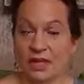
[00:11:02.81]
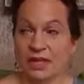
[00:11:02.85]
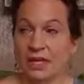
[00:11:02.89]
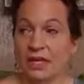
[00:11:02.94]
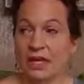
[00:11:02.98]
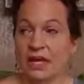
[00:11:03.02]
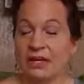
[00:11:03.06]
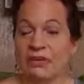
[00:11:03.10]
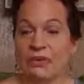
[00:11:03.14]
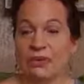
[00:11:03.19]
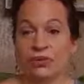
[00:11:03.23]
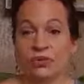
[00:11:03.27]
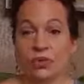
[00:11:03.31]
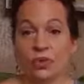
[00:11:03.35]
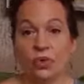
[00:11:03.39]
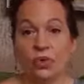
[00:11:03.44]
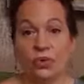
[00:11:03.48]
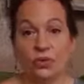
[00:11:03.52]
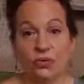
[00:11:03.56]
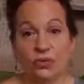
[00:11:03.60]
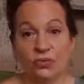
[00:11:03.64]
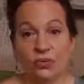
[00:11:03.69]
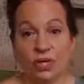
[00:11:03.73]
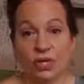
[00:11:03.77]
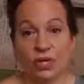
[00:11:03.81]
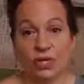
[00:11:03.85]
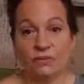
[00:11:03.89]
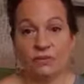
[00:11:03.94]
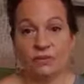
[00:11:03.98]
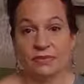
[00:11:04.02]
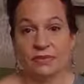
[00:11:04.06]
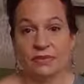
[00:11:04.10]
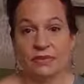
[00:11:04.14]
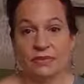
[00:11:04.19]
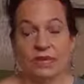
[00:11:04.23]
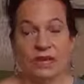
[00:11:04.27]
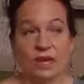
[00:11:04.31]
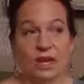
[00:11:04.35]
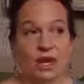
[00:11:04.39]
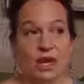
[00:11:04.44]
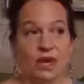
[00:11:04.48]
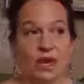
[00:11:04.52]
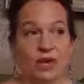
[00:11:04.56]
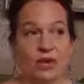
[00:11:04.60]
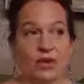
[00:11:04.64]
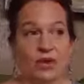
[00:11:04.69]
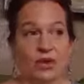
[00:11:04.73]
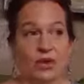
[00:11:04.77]
Now, soul dreams
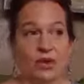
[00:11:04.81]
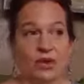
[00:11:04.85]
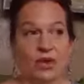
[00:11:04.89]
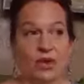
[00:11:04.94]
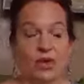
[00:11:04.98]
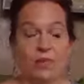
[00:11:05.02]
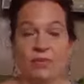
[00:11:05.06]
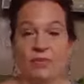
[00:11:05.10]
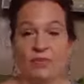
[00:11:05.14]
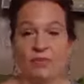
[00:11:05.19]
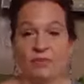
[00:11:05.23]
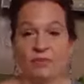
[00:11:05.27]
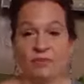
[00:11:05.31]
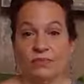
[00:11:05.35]
are um,